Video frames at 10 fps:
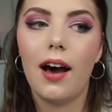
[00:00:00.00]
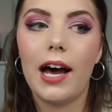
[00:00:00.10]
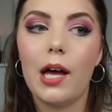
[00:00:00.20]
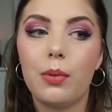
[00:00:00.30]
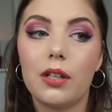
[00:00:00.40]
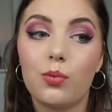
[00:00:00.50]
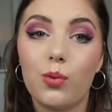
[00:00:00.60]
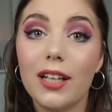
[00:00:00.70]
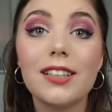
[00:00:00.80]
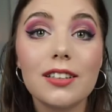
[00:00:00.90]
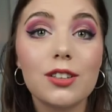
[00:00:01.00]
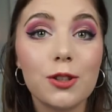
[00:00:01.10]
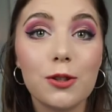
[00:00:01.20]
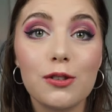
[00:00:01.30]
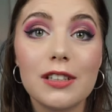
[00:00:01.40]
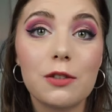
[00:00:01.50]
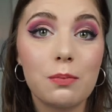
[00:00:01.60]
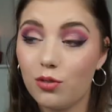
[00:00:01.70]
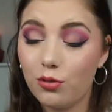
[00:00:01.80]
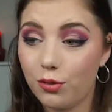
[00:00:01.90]
I have been waiting to do
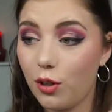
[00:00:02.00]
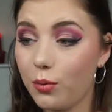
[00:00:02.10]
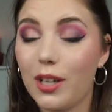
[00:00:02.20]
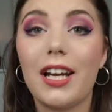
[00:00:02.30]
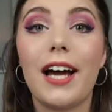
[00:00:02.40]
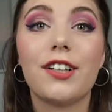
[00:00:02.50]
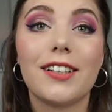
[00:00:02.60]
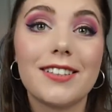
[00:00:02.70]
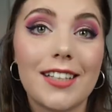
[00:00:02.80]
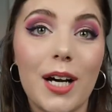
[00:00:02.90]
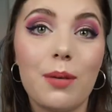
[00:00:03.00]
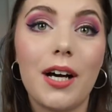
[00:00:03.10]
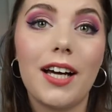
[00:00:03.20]
this for when I got time.